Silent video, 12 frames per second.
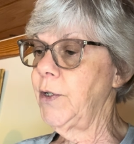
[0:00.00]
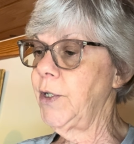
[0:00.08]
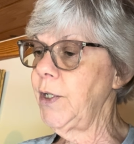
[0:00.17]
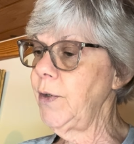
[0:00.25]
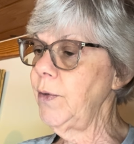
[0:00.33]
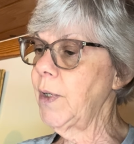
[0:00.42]

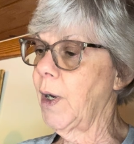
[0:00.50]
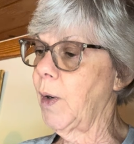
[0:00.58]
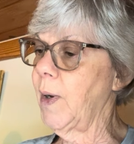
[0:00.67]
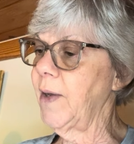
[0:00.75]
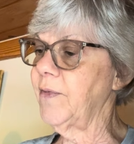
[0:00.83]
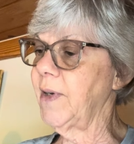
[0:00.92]
"Do you
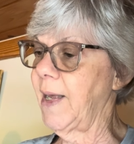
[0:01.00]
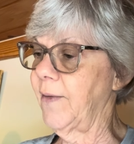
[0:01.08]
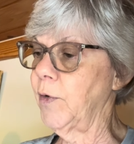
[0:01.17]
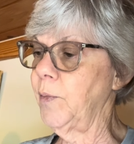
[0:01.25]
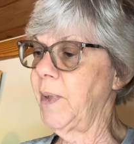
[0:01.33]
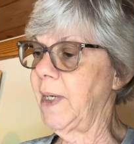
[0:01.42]
know I've
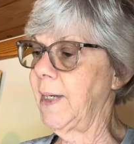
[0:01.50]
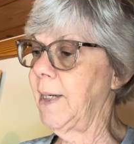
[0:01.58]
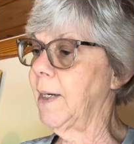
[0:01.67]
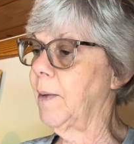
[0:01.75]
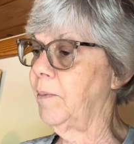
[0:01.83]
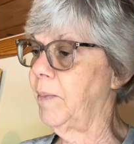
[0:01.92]
never been
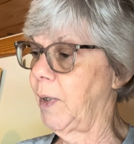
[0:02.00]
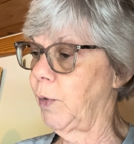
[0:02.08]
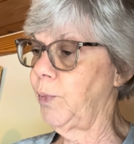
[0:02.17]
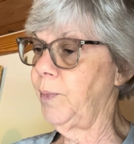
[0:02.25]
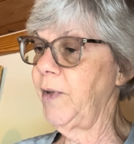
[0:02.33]
in a boat